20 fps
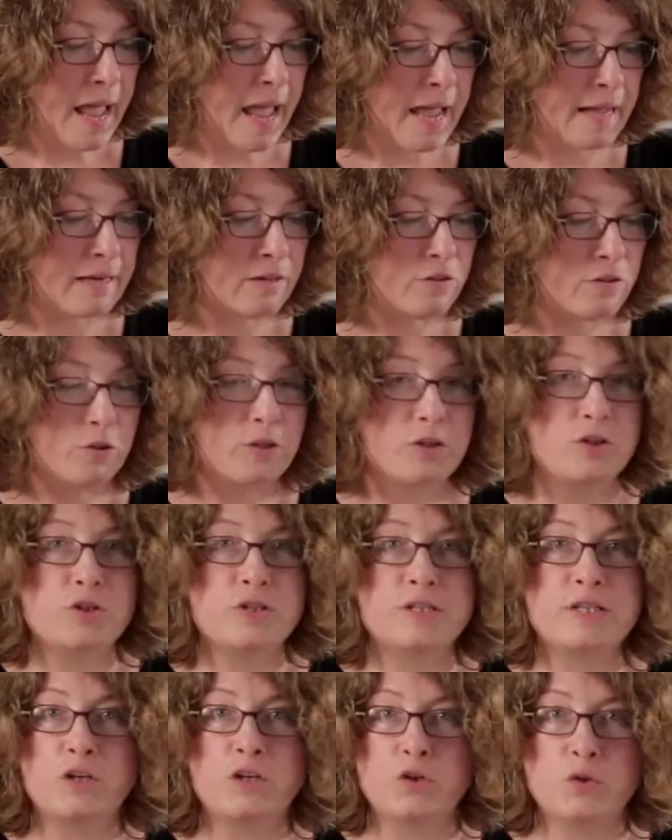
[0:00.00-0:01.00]
and you can
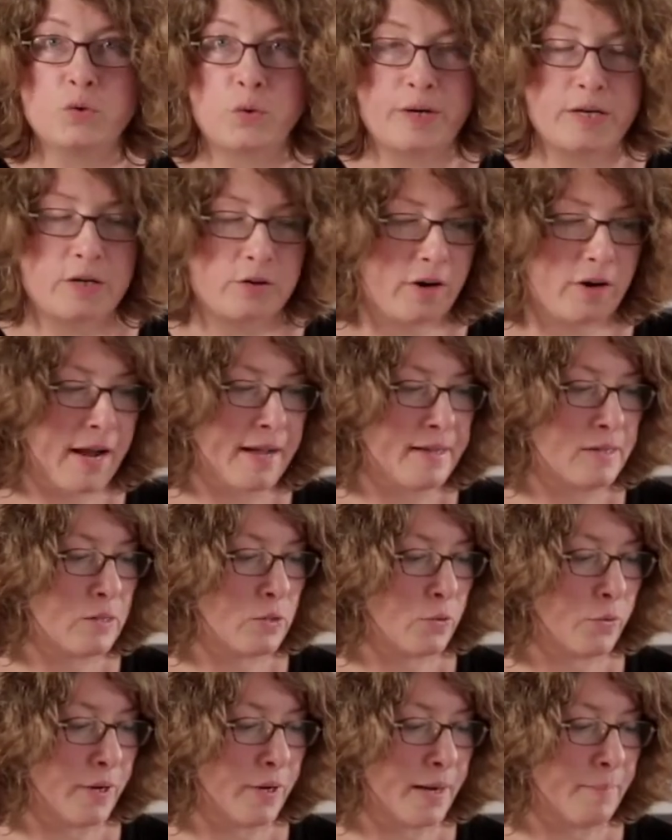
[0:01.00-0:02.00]
just enjoy your
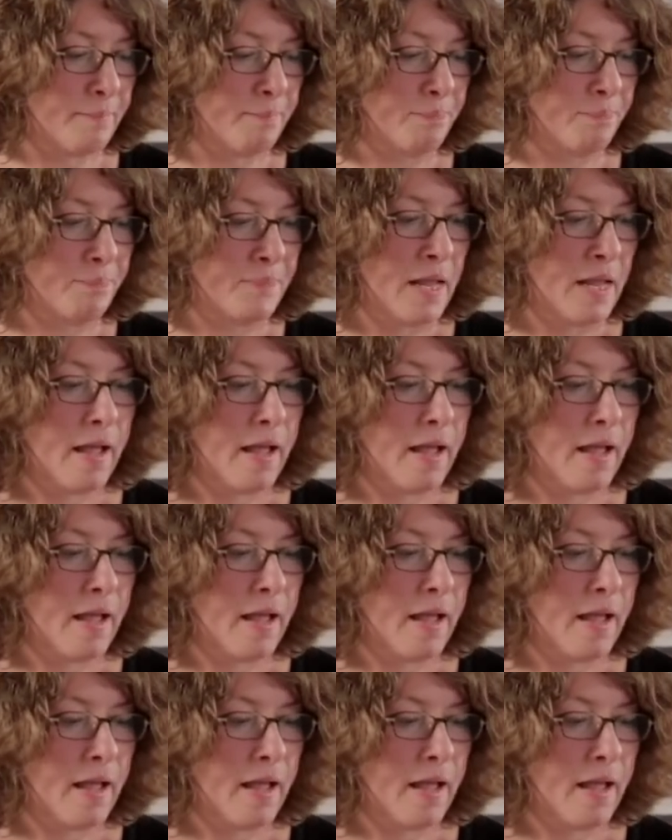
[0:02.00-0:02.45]
ice cream.